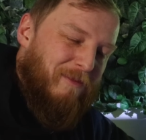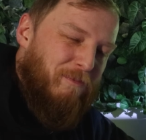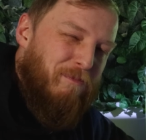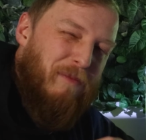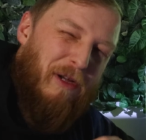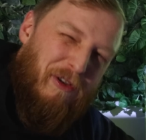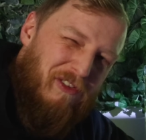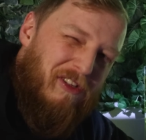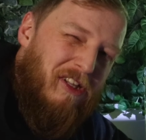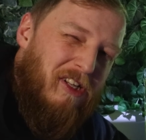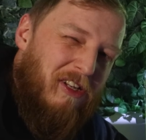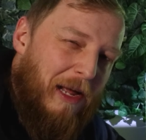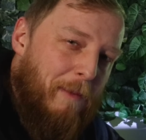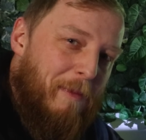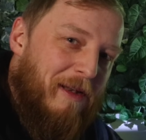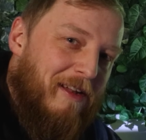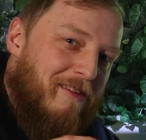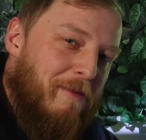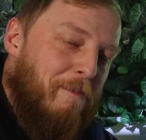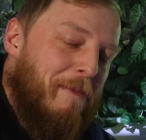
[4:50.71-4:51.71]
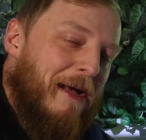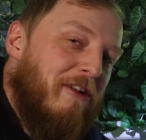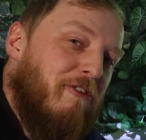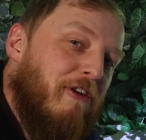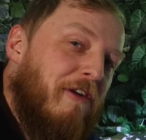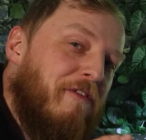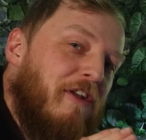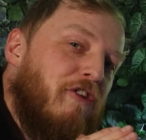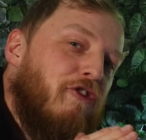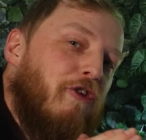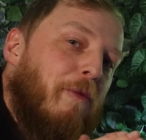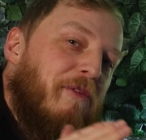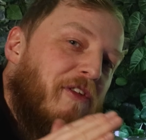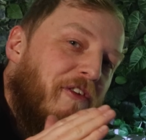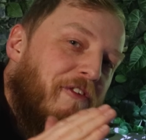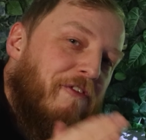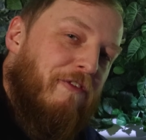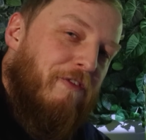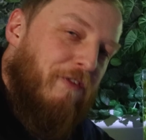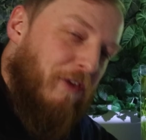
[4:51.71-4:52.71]
Most of the time it doesn't matter if it drops a
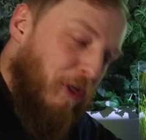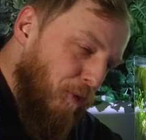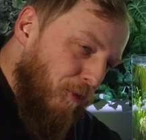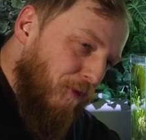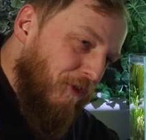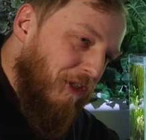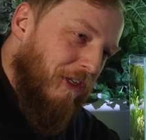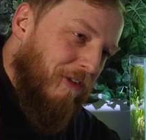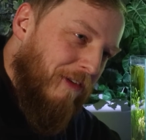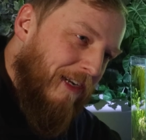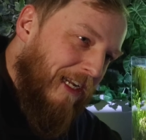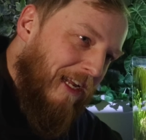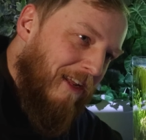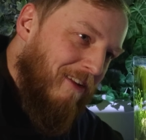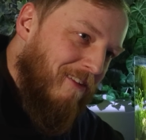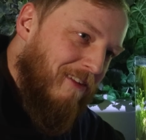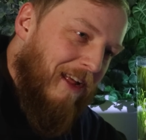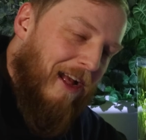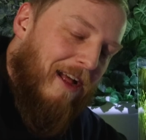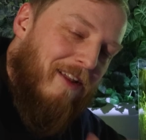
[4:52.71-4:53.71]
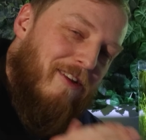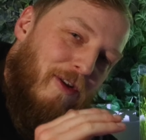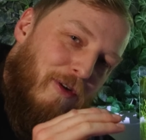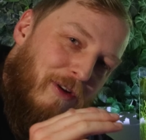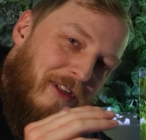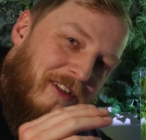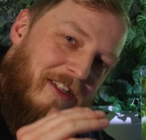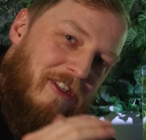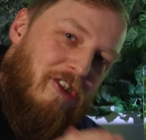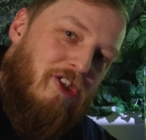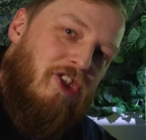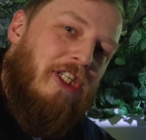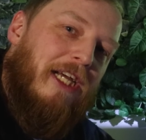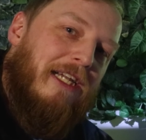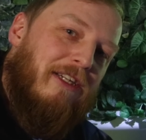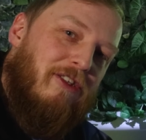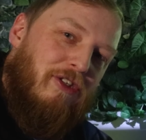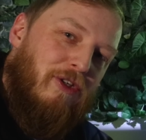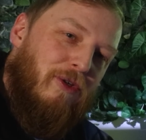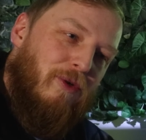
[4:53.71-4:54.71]
few degrees, as long as it's
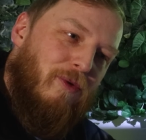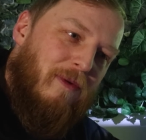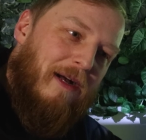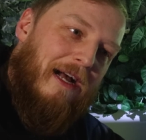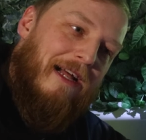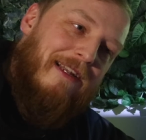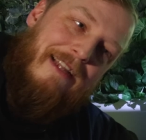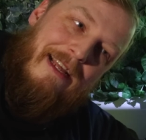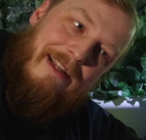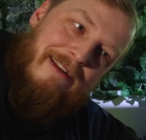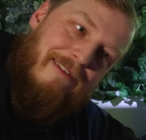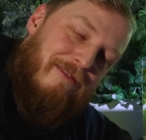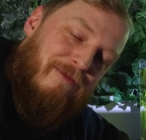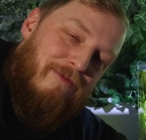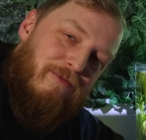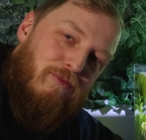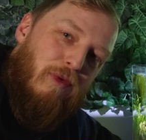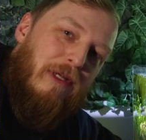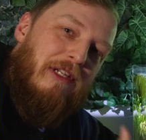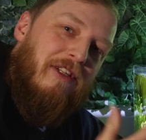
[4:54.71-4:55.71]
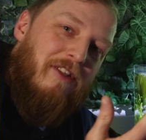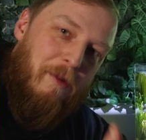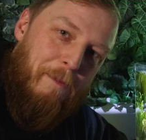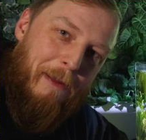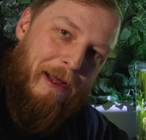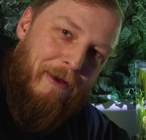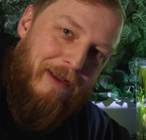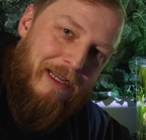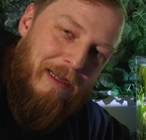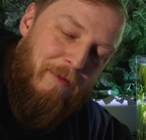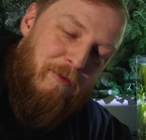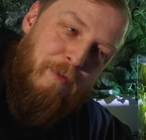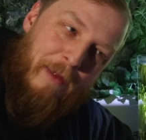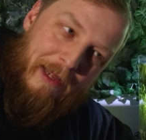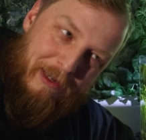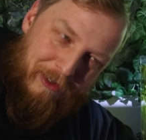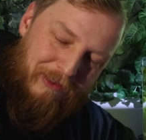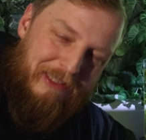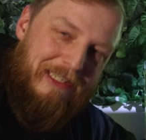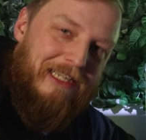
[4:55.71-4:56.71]
gentle, and then once the power comes
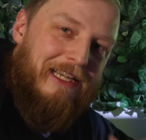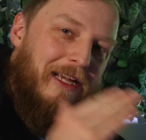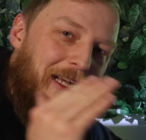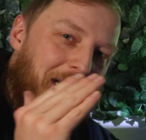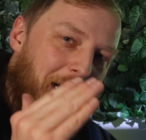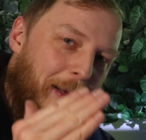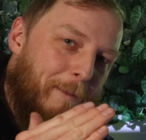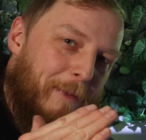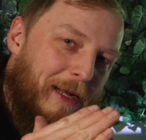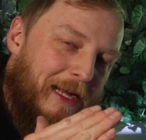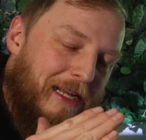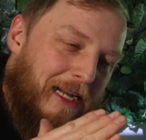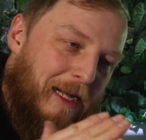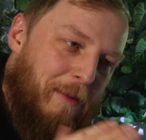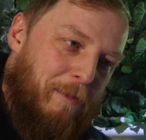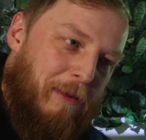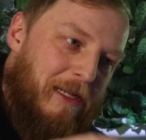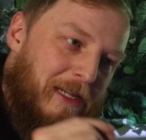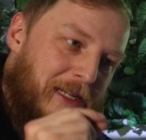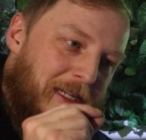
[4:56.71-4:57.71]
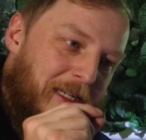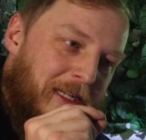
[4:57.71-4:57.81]
back on it can come back up.